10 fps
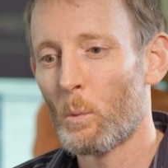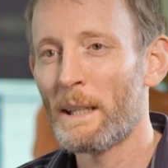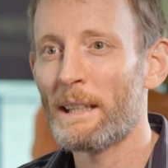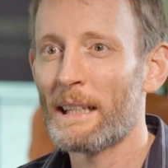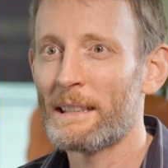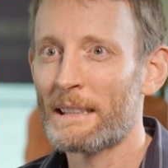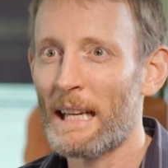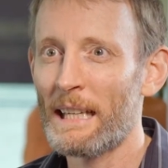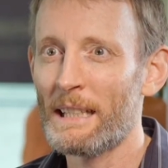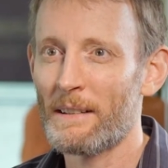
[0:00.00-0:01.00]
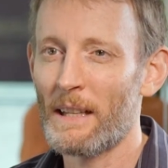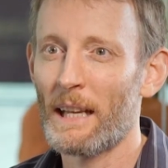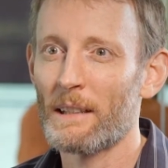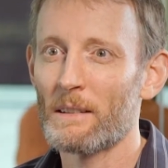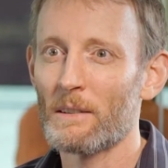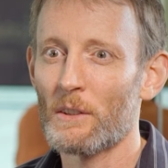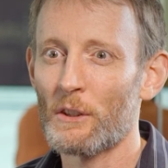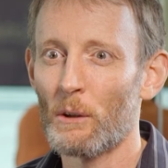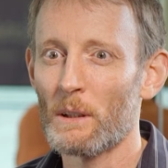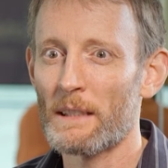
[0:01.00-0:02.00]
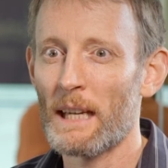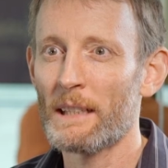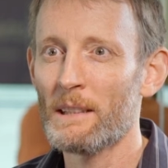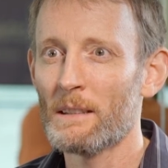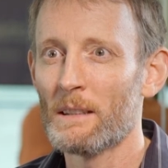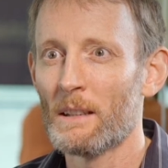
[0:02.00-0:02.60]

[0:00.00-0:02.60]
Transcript: We then take that solar data